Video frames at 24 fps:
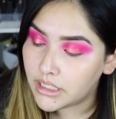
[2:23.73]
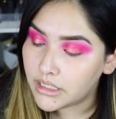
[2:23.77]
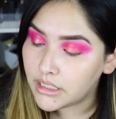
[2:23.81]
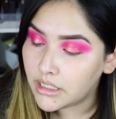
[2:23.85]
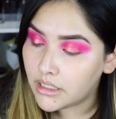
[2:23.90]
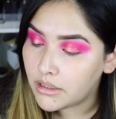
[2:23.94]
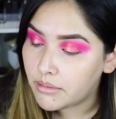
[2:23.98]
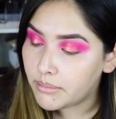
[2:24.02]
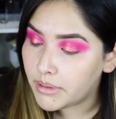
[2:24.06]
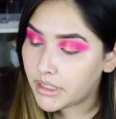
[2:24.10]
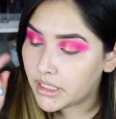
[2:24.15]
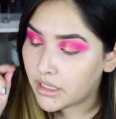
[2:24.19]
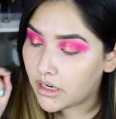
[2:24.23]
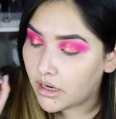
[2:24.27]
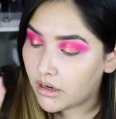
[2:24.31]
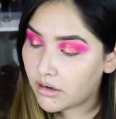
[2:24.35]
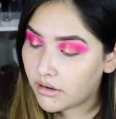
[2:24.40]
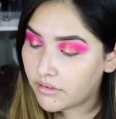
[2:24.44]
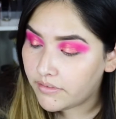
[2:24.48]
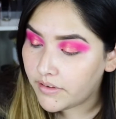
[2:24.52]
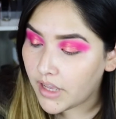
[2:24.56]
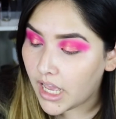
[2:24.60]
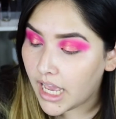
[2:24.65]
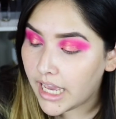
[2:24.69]
a little bit
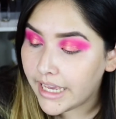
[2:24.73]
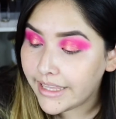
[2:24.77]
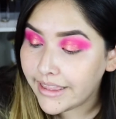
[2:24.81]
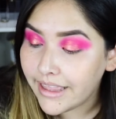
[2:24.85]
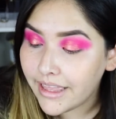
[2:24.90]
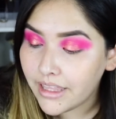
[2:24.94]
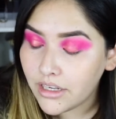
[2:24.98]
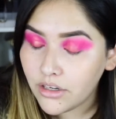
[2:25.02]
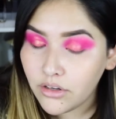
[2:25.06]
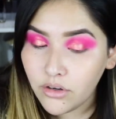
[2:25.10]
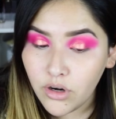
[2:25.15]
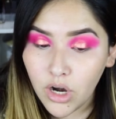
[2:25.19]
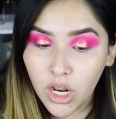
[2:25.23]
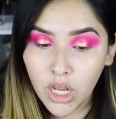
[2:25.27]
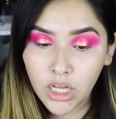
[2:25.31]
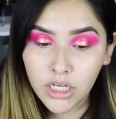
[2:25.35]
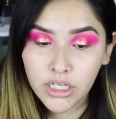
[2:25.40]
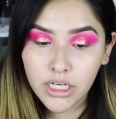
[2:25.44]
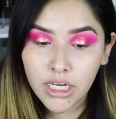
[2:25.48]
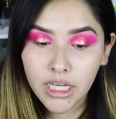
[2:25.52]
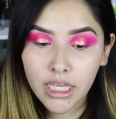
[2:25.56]
of eyeliner on